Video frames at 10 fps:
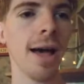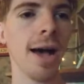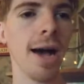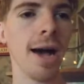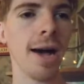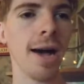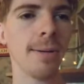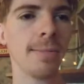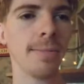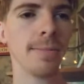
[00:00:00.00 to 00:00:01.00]

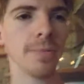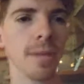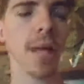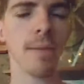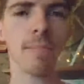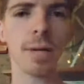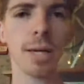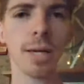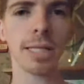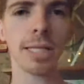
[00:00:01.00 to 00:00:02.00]
Uh, let
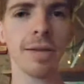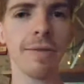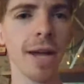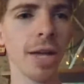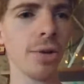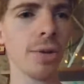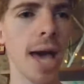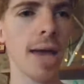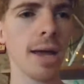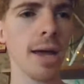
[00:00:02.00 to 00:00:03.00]
me see if I can do
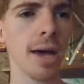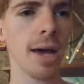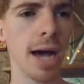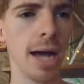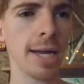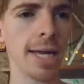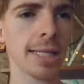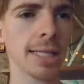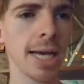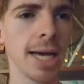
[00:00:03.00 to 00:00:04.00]
that. Uh, Nate
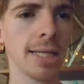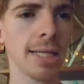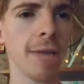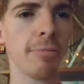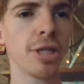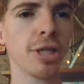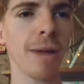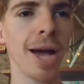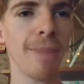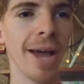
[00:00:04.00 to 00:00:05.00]
says AP should
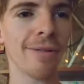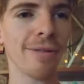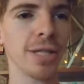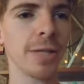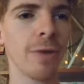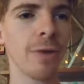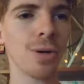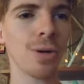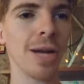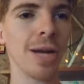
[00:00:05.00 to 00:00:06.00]
buy a mic for his
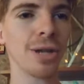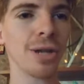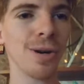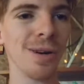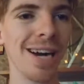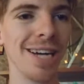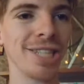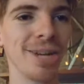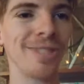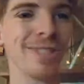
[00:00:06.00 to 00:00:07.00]
phone. Retro, uh,
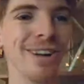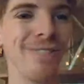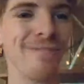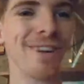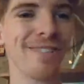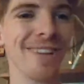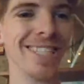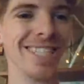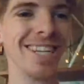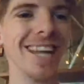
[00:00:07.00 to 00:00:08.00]
shall we start a
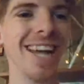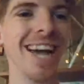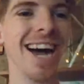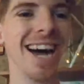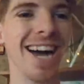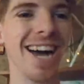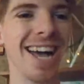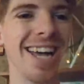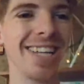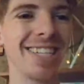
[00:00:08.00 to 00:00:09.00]
fundraiser?
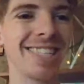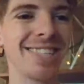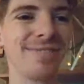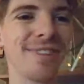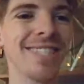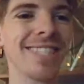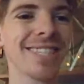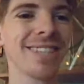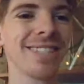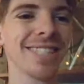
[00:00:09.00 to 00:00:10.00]
Uh, and
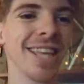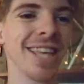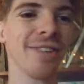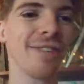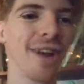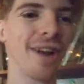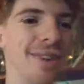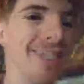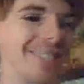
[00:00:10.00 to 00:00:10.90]
Francisco says thank you very much.